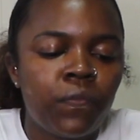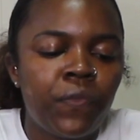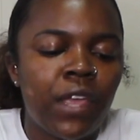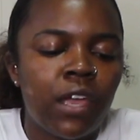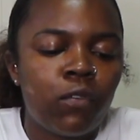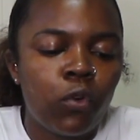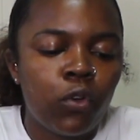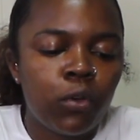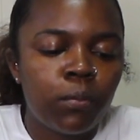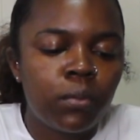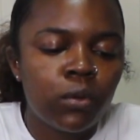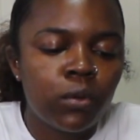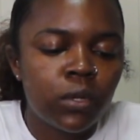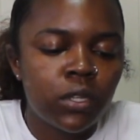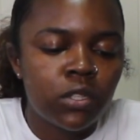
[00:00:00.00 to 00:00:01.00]
and royal
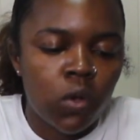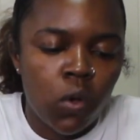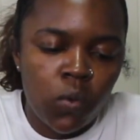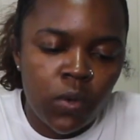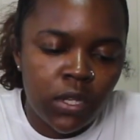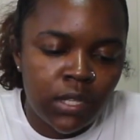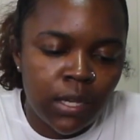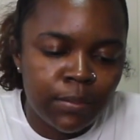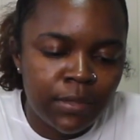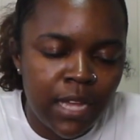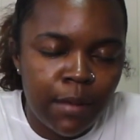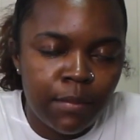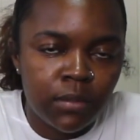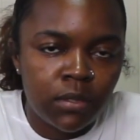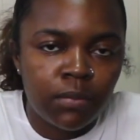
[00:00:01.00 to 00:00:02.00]
blue is always
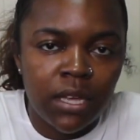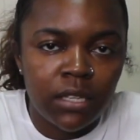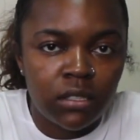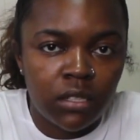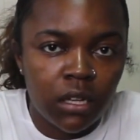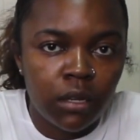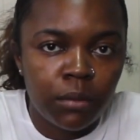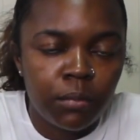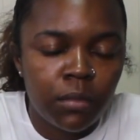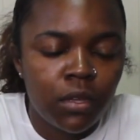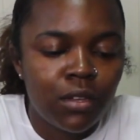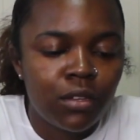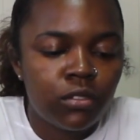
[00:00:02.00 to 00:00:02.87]
sometimes messed up.